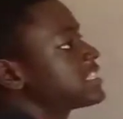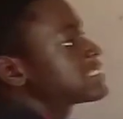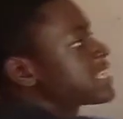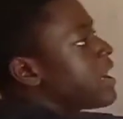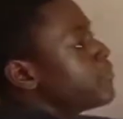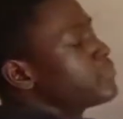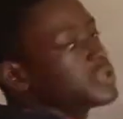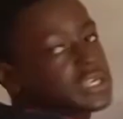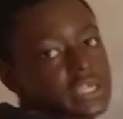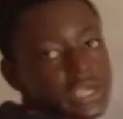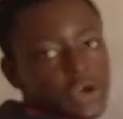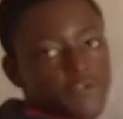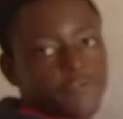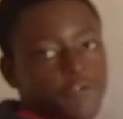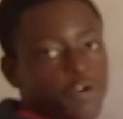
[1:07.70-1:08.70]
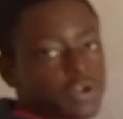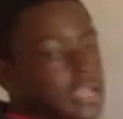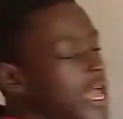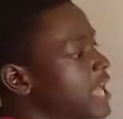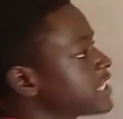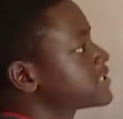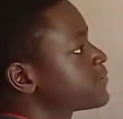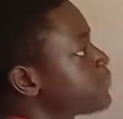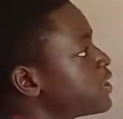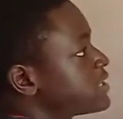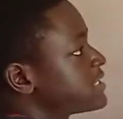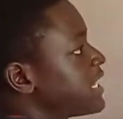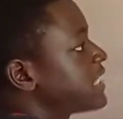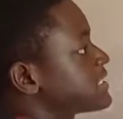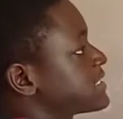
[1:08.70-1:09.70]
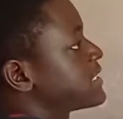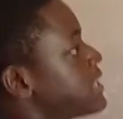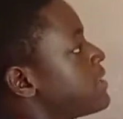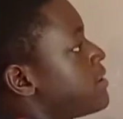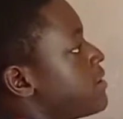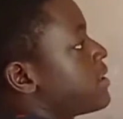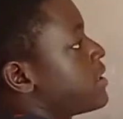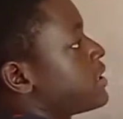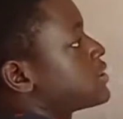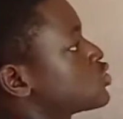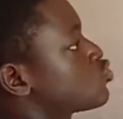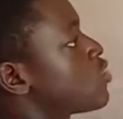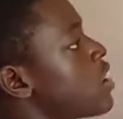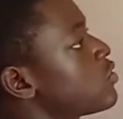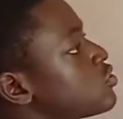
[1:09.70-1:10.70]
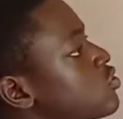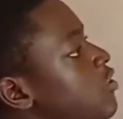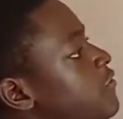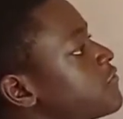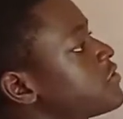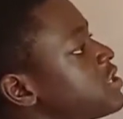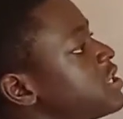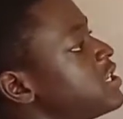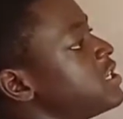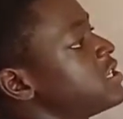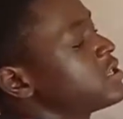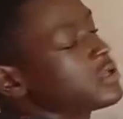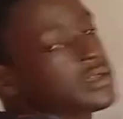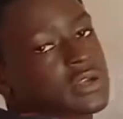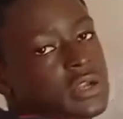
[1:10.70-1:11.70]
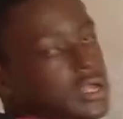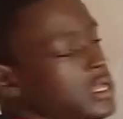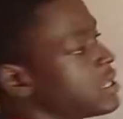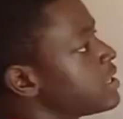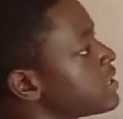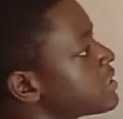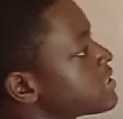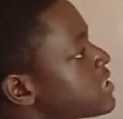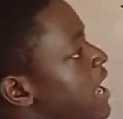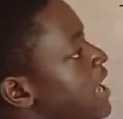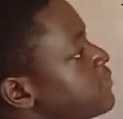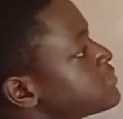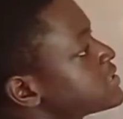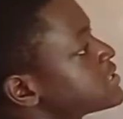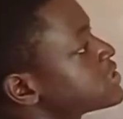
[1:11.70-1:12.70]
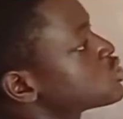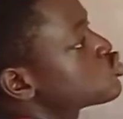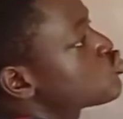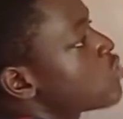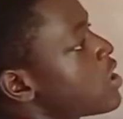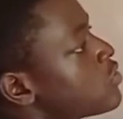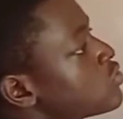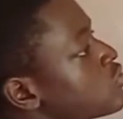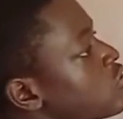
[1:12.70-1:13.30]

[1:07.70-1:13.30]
this can be further expressed as square root of 3 times square